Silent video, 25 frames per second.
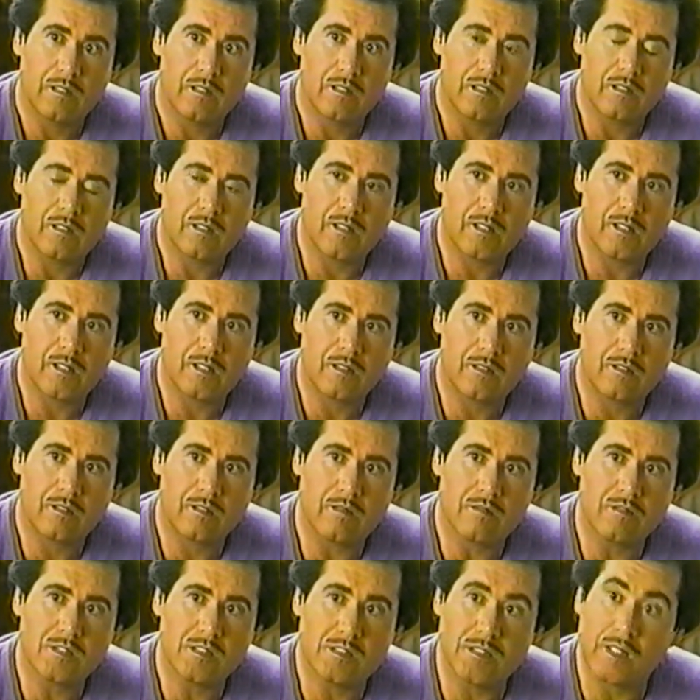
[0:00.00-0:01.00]
and
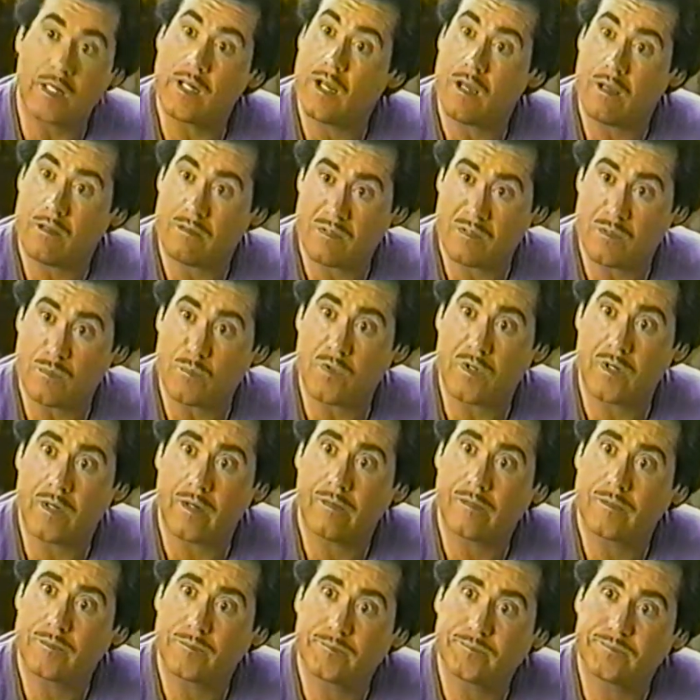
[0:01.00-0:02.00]
go sit down somewhere
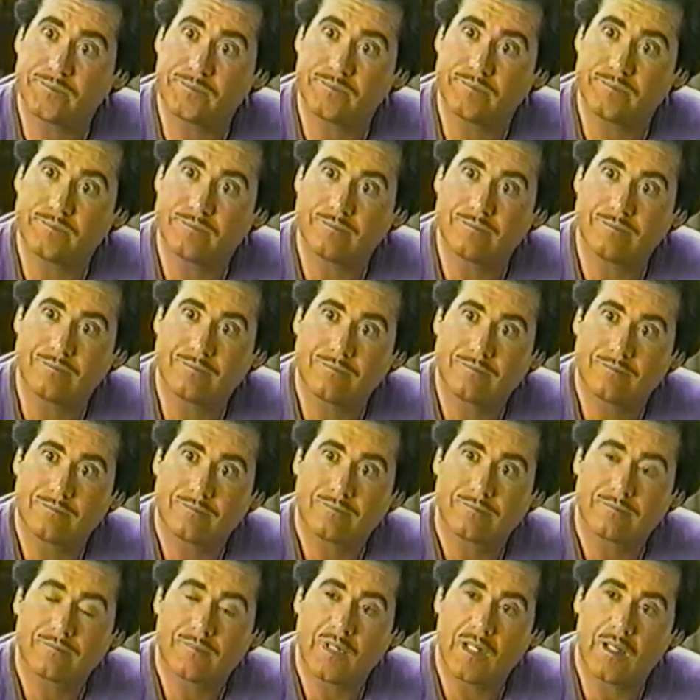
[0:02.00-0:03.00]

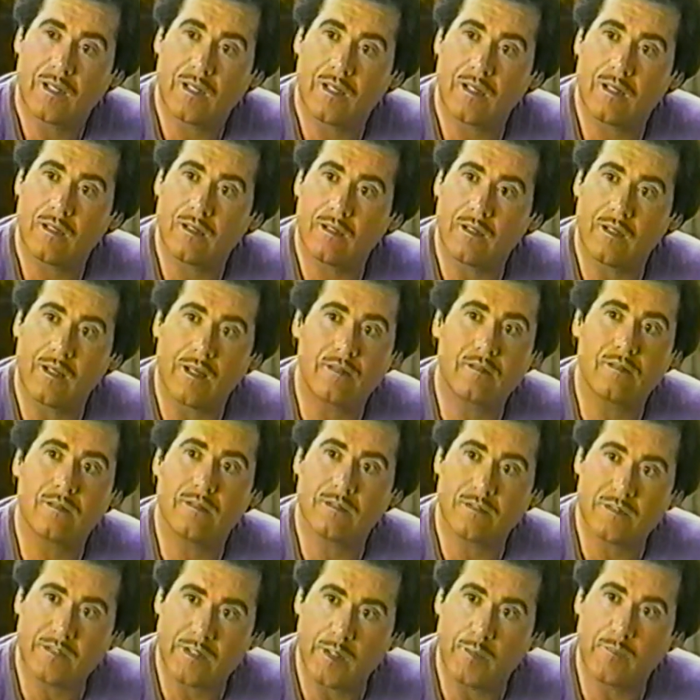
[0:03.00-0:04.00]
and let
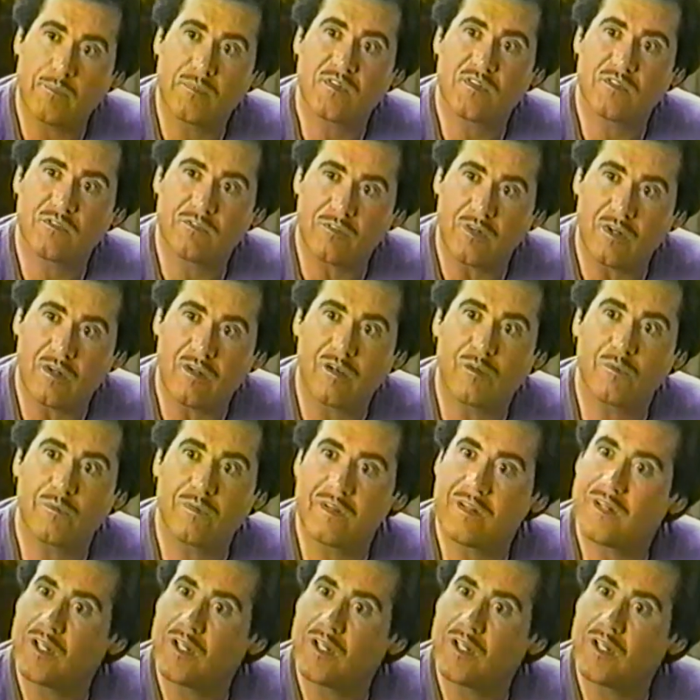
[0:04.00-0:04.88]
the chips fall where they